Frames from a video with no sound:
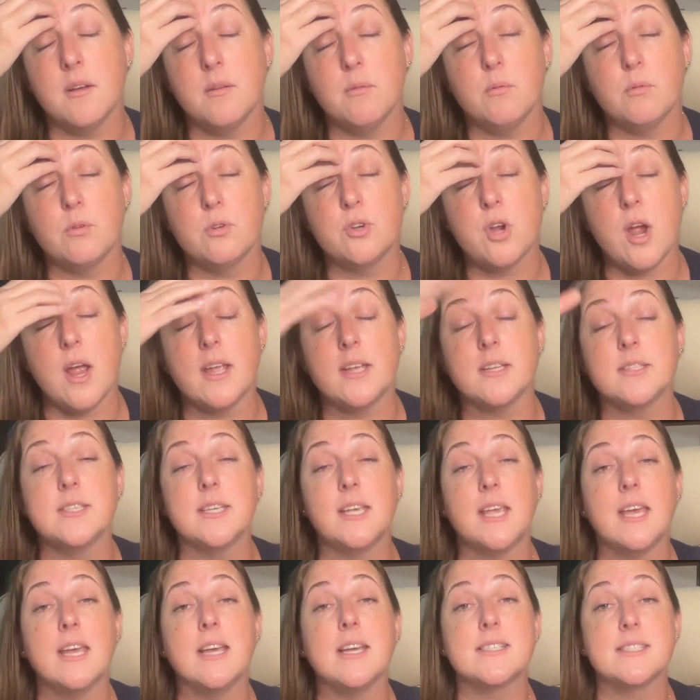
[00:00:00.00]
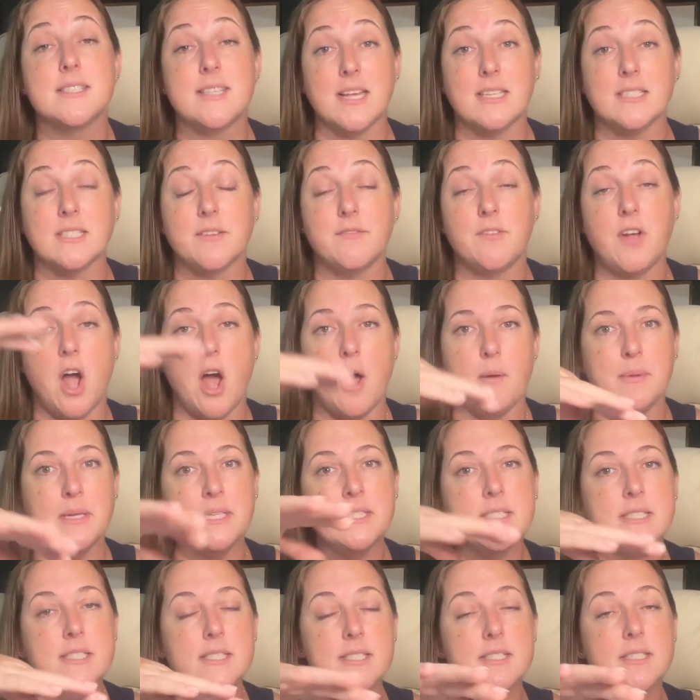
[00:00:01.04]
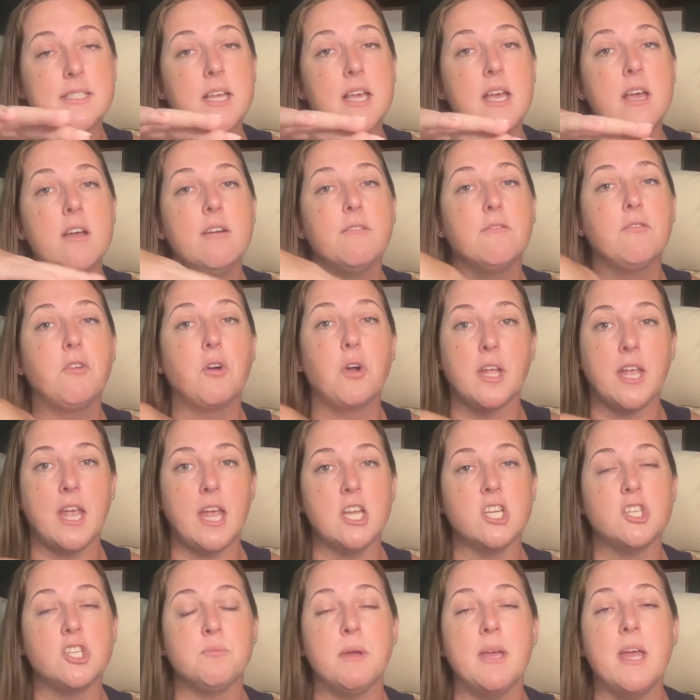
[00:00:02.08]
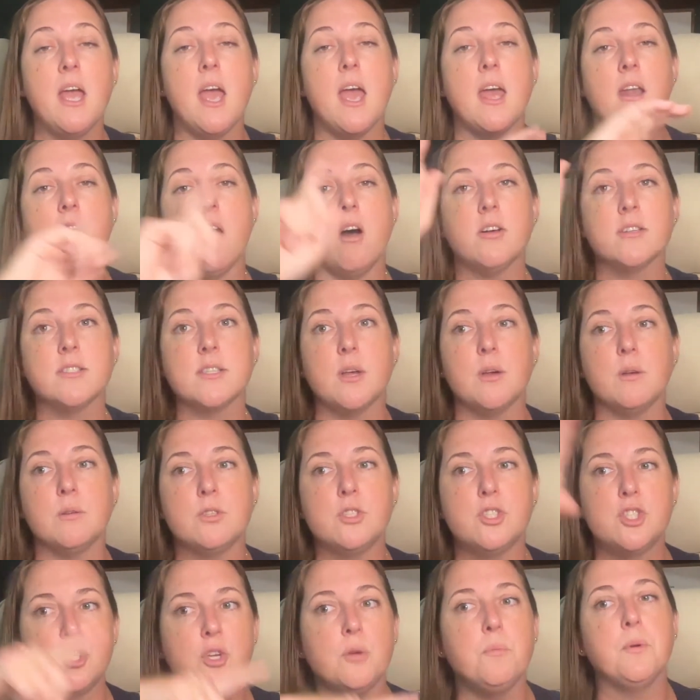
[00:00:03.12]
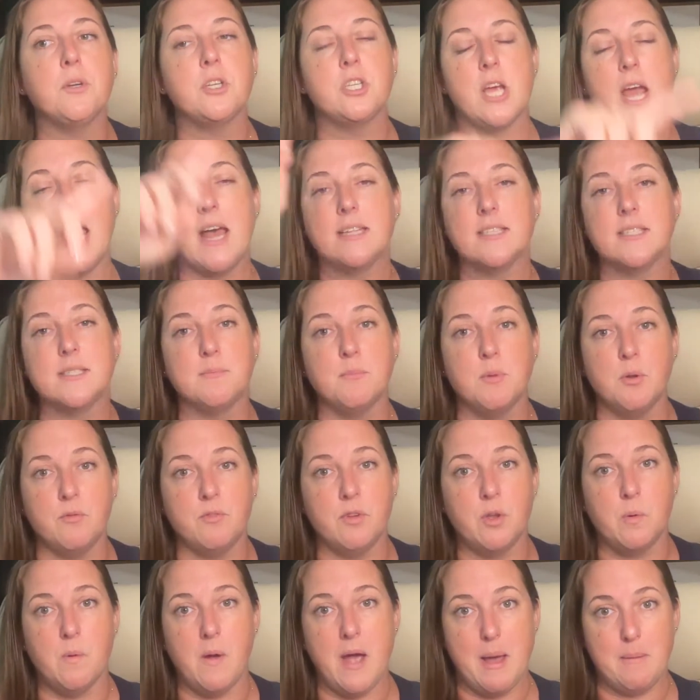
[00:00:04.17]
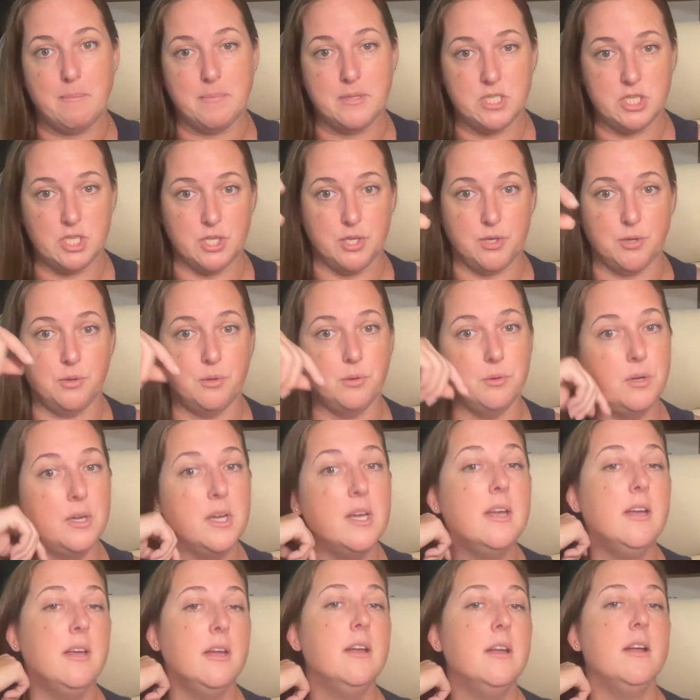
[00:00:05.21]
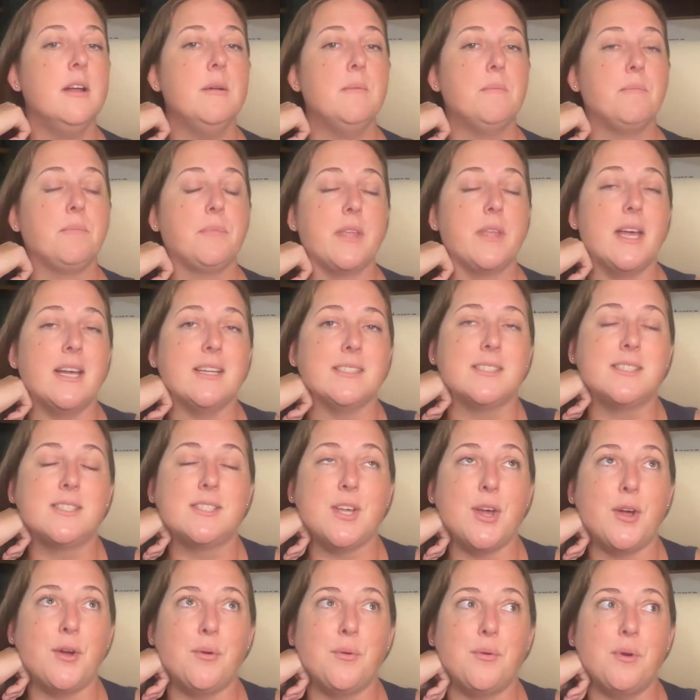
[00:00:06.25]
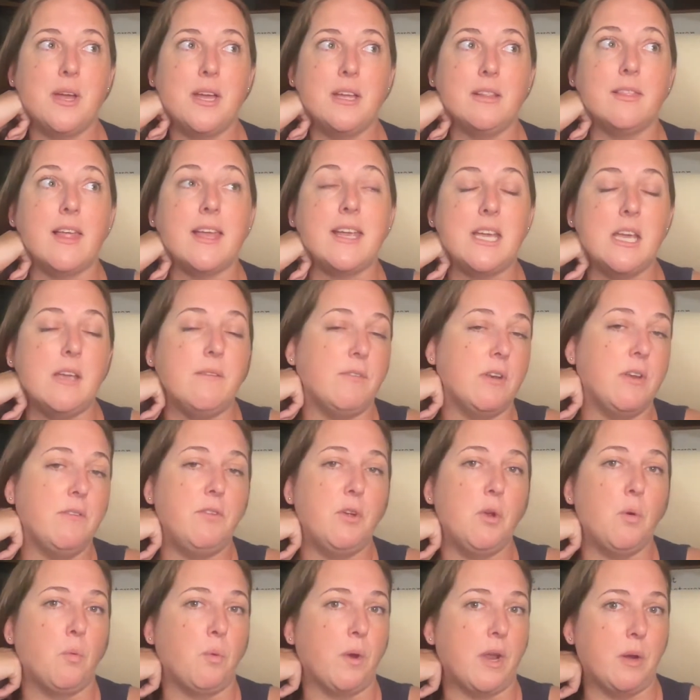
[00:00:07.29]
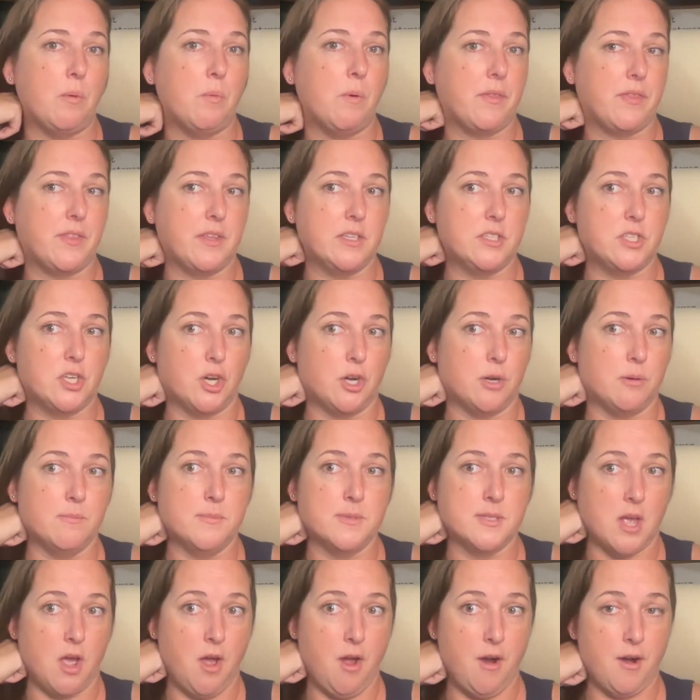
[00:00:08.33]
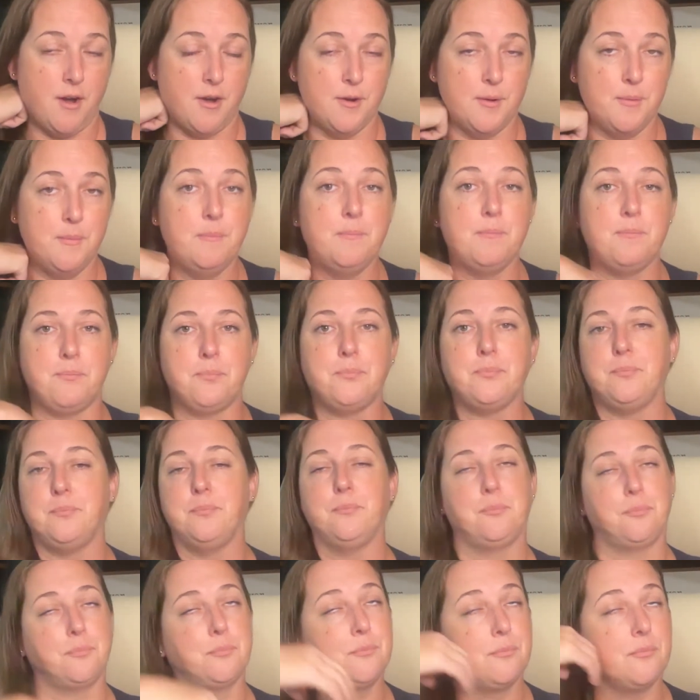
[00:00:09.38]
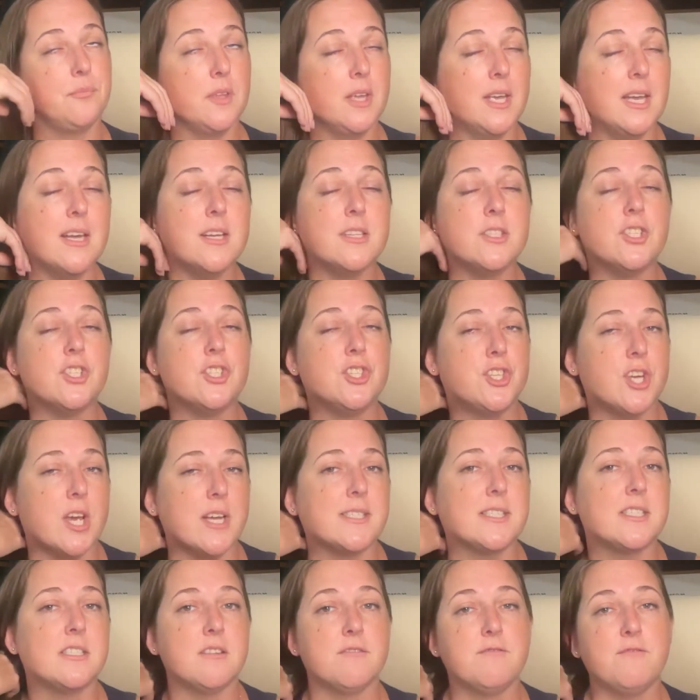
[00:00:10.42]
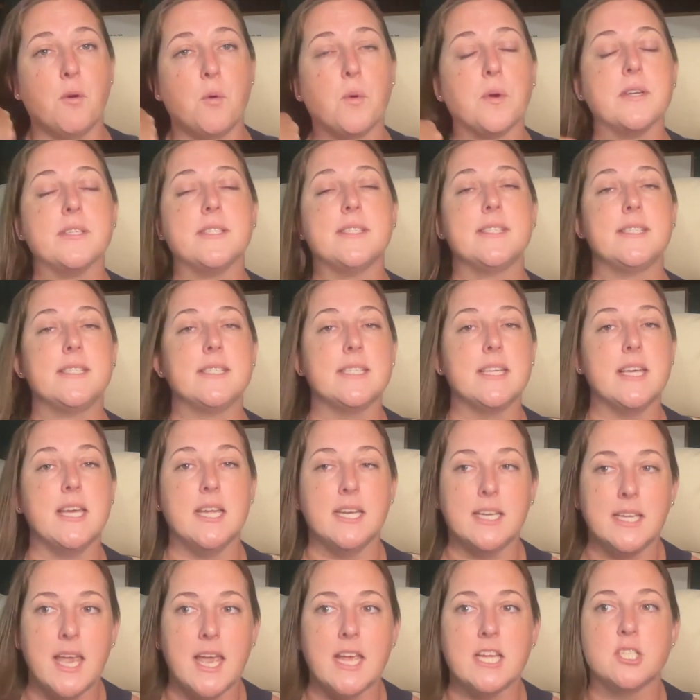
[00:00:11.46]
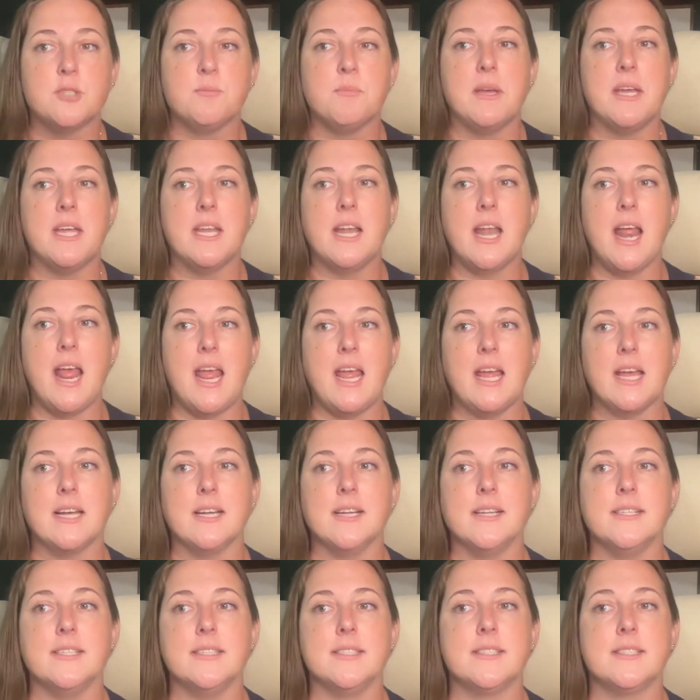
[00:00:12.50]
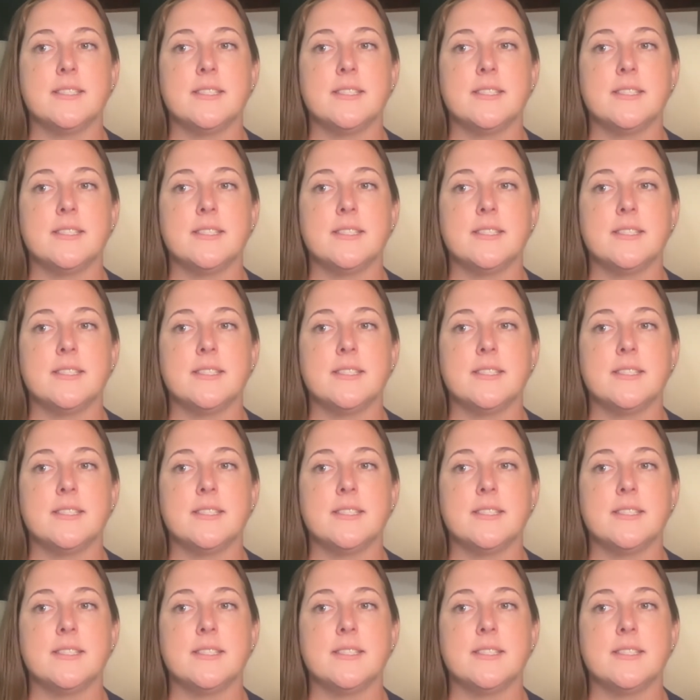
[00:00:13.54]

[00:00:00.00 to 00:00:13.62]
trying to get excessive comments for engagement, and also super chats move you up too. And so it like even if you read what the terms are, it's just to force engagement and